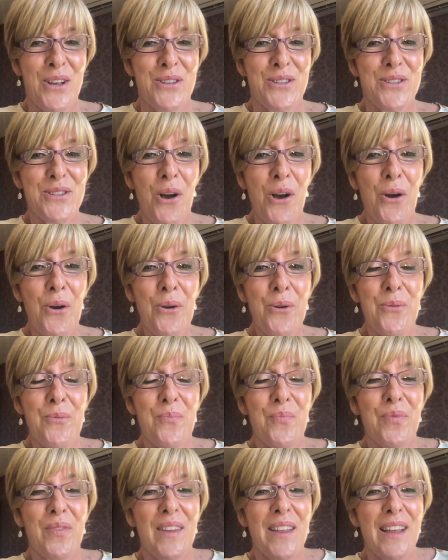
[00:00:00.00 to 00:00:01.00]
So
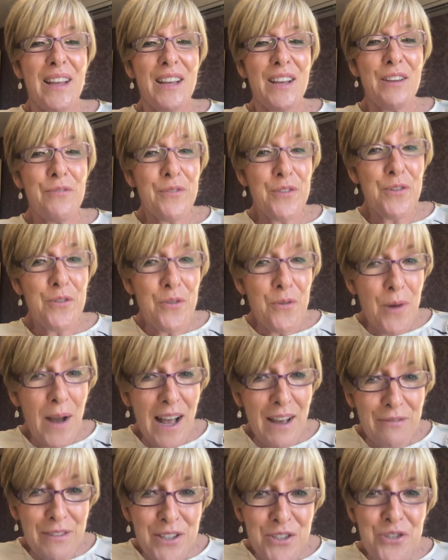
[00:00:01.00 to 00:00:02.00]
if you
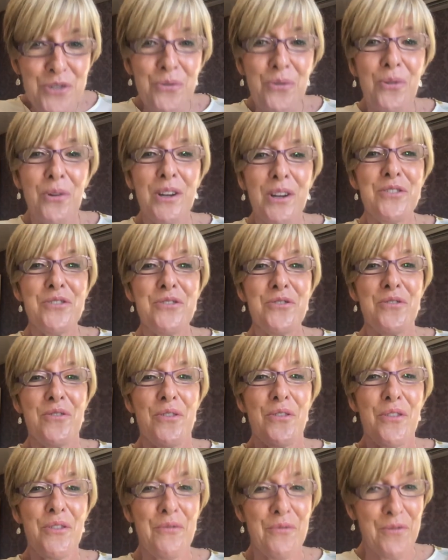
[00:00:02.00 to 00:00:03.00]
have enjoyed
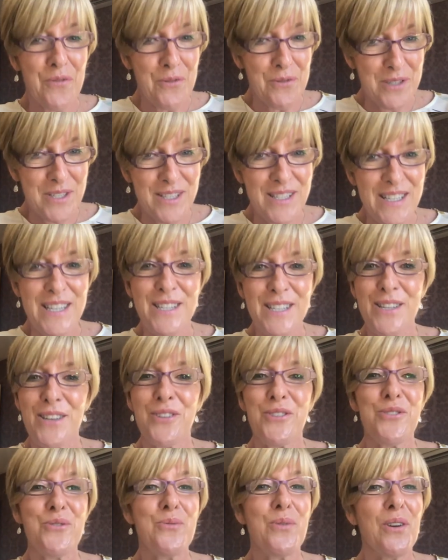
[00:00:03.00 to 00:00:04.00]
the first
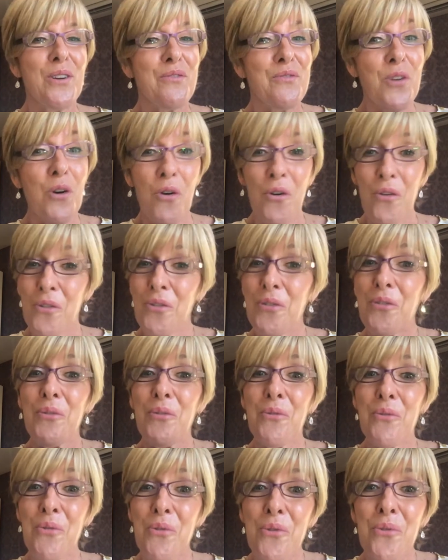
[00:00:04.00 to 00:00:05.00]
season, you will have gone
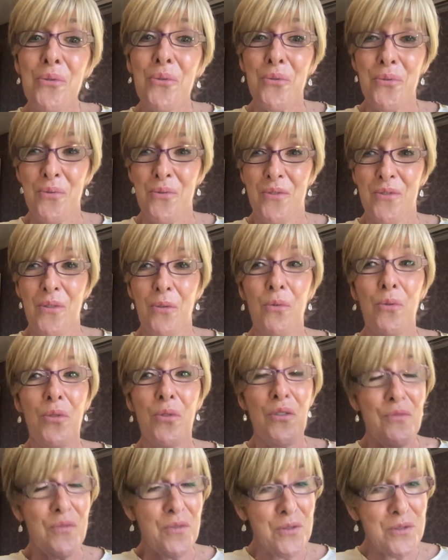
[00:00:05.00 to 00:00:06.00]
through, or
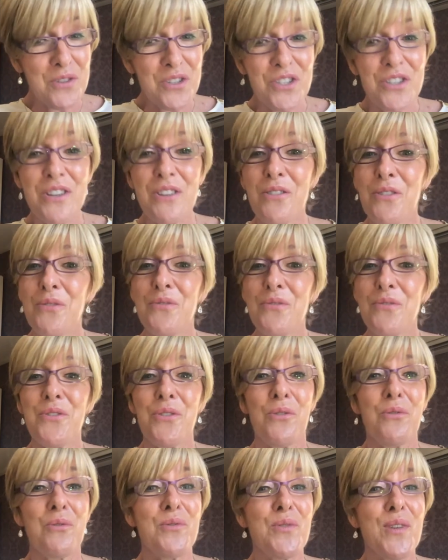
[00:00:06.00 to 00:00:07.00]
the first year of
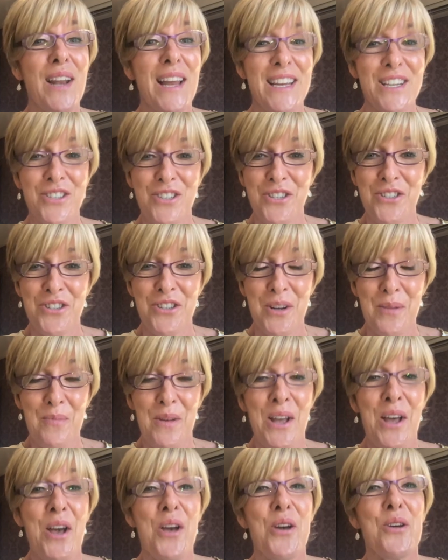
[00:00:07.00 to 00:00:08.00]
your relationship,
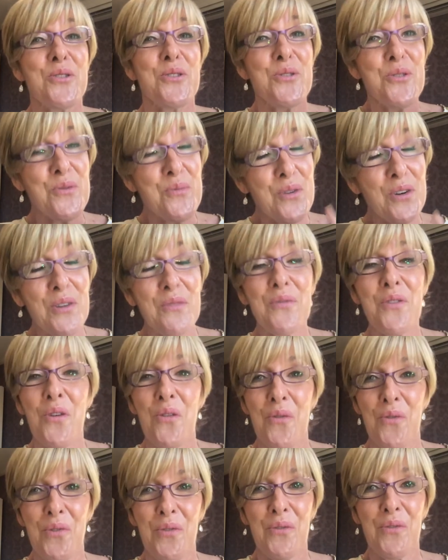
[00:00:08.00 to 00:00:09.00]
you will have
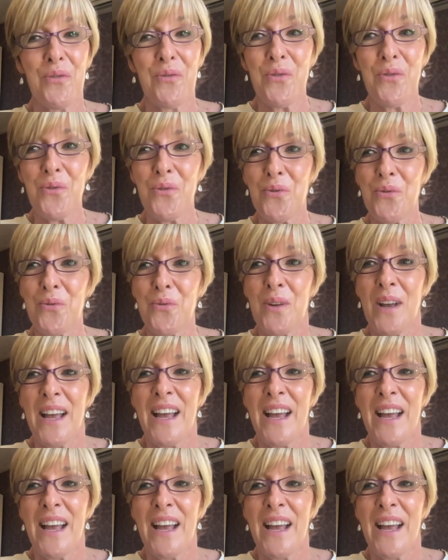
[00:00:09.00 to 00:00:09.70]
gone through